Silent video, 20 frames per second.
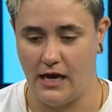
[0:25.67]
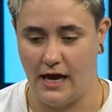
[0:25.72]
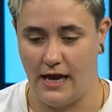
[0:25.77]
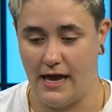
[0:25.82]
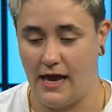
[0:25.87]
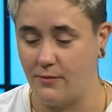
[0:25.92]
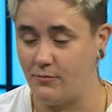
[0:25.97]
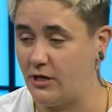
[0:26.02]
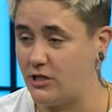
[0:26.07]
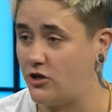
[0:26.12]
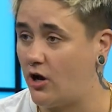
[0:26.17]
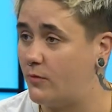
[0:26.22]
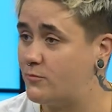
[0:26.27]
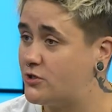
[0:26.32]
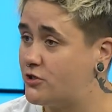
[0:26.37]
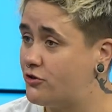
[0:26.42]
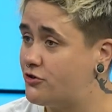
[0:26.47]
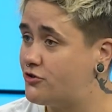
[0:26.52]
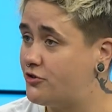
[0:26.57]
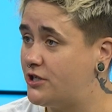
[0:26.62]
I had my
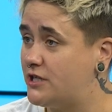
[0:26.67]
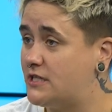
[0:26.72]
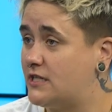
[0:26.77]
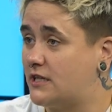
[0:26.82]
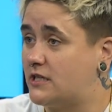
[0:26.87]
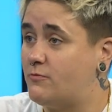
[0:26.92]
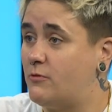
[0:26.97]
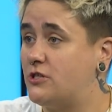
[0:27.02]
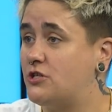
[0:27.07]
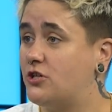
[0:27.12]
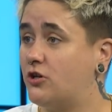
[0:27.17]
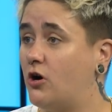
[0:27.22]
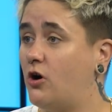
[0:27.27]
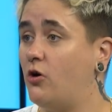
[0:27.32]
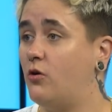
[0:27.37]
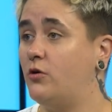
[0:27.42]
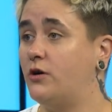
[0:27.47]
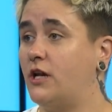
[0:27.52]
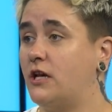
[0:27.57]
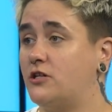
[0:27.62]
top surgery six months
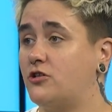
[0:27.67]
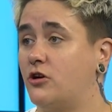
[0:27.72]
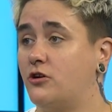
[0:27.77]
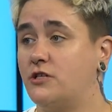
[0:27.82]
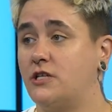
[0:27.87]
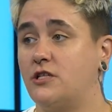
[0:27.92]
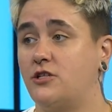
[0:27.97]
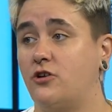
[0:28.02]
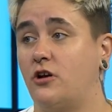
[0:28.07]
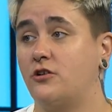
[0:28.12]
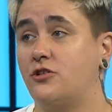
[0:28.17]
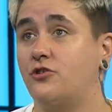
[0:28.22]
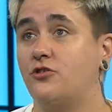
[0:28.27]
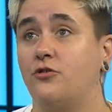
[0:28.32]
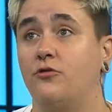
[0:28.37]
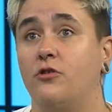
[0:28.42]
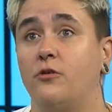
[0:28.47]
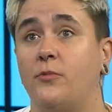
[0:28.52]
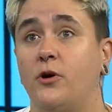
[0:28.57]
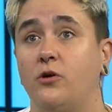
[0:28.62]
ago, and I started
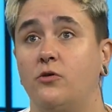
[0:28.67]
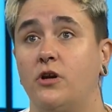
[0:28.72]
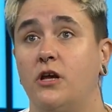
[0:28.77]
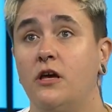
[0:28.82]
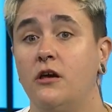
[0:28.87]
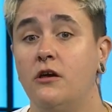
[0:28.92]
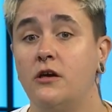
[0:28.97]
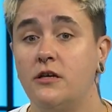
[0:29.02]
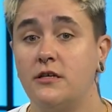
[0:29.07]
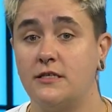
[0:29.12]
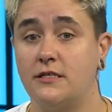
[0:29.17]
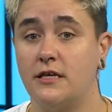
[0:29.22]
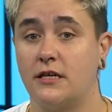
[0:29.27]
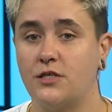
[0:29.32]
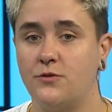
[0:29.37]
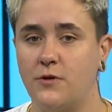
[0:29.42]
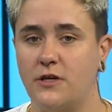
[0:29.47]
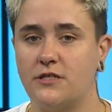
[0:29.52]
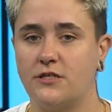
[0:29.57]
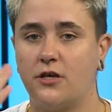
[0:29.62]
testosterone about
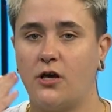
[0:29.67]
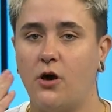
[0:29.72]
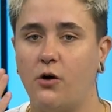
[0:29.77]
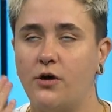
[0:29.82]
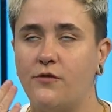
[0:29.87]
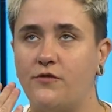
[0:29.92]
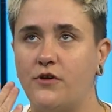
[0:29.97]
six weeks ago.